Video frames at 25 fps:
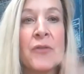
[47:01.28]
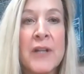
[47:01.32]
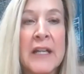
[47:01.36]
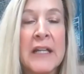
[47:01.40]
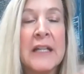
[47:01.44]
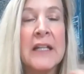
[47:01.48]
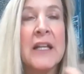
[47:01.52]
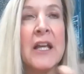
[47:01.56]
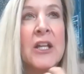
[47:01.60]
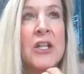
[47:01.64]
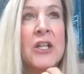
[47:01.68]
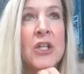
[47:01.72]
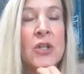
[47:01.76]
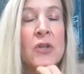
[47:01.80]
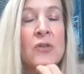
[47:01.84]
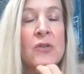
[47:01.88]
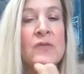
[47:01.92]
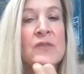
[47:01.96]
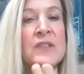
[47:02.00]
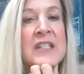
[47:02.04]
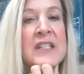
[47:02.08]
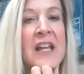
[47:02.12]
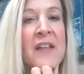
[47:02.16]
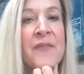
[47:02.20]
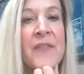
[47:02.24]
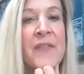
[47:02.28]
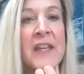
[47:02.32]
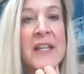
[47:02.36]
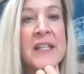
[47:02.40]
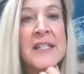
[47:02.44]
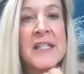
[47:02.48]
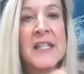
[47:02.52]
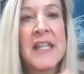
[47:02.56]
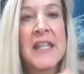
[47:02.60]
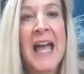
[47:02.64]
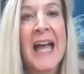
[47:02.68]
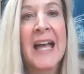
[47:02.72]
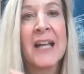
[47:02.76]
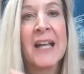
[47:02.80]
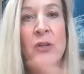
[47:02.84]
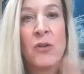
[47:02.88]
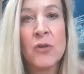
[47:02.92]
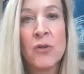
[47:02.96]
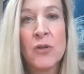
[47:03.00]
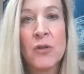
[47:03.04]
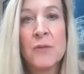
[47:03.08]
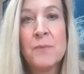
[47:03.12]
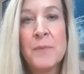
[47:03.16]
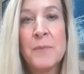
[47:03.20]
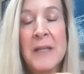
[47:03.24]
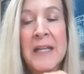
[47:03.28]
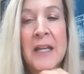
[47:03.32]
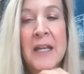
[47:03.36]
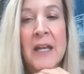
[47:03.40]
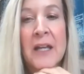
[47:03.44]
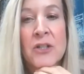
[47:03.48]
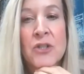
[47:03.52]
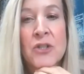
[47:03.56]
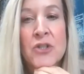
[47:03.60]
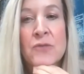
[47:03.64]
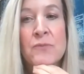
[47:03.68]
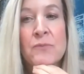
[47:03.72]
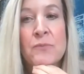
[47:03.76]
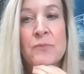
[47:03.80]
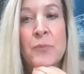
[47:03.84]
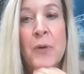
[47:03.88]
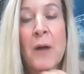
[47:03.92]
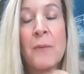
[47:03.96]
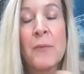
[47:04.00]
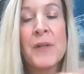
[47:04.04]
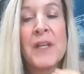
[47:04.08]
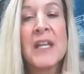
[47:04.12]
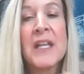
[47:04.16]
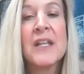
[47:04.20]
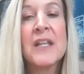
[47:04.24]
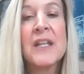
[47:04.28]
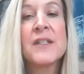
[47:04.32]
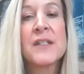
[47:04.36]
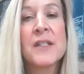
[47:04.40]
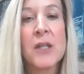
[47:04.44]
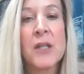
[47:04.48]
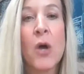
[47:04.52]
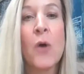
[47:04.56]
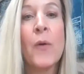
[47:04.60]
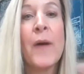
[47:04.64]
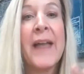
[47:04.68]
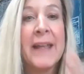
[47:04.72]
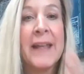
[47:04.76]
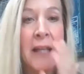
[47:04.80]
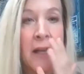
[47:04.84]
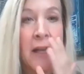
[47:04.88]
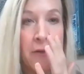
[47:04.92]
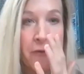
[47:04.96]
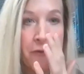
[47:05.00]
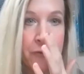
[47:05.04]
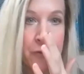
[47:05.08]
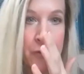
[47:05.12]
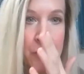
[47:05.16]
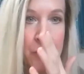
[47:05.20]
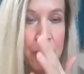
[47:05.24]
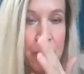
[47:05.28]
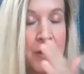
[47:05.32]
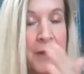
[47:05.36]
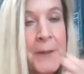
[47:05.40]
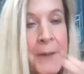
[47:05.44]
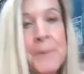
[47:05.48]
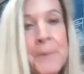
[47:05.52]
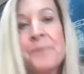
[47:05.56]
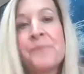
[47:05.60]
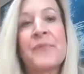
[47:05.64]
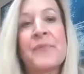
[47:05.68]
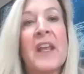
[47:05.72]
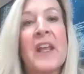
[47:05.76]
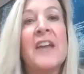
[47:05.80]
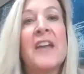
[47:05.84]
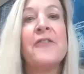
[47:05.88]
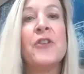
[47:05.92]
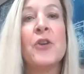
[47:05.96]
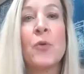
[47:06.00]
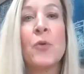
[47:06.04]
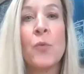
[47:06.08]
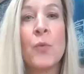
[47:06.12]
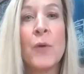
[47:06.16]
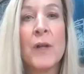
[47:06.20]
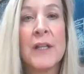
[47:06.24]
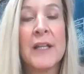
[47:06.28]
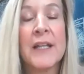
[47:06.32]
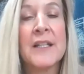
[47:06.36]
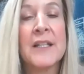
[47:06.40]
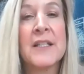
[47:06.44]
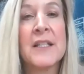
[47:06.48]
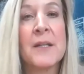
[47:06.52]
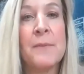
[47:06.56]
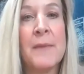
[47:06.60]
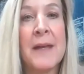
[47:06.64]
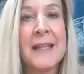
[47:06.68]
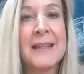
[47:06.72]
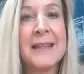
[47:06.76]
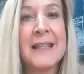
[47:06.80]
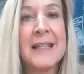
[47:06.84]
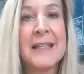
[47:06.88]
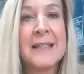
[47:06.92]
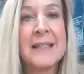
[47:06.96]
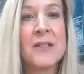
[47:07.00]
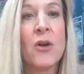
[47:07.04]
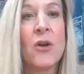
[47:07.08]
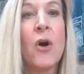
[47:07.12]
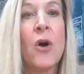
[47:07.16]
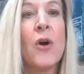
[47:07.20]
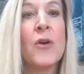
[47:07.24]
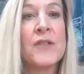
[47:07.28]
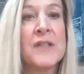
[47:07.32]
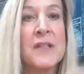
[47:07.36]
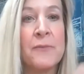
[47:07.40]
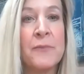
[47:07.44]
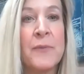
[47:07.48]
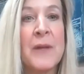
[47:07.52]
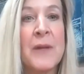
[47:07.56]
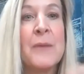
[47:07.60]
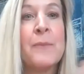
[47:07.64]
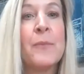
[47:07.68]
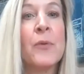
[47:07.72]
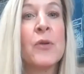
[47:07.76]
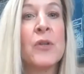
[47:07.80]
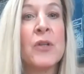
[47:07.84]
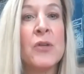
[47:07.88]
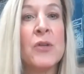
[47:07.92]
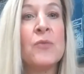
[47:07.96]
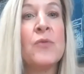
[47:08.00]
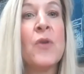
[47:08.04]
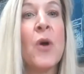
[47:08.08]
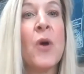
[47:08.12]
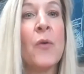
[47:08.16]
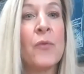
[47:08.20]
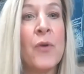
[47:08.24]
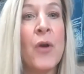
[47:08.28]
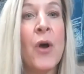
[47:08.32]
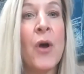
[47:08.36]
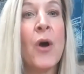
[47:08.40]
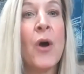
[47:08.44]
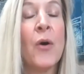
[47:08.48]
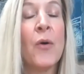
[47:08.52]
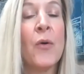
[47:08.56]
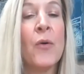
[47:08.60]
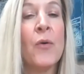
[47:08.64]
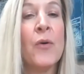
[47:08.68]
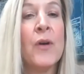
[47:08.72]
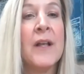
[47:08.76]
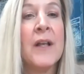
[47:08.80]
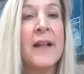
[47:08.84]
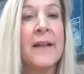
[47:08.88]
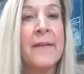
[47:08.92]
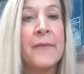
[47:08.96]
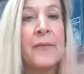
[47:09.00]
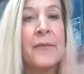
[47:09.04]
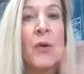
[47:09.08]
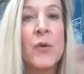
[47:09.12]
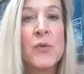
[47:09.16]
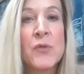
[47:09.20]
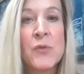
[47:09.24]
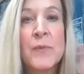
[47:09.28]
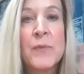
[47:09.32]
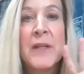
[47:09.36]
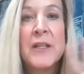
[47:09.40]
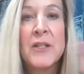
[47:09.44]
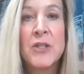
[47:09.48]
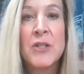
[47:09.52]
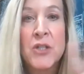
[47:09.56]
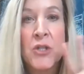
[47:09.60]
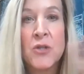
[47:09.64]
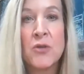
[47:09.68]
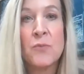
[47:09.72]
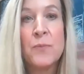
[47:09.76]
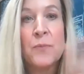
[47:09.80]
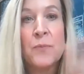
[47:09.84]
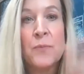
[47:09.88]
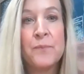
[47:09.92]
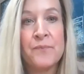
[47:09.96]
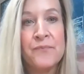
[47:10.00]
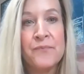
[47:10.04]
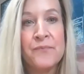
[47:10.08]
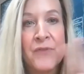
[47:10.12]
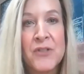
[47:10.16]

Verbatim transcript: agreed. You've said this, that could be and probably is low hanging fruit. If you're willing to make these calls of people you don't know, those would be two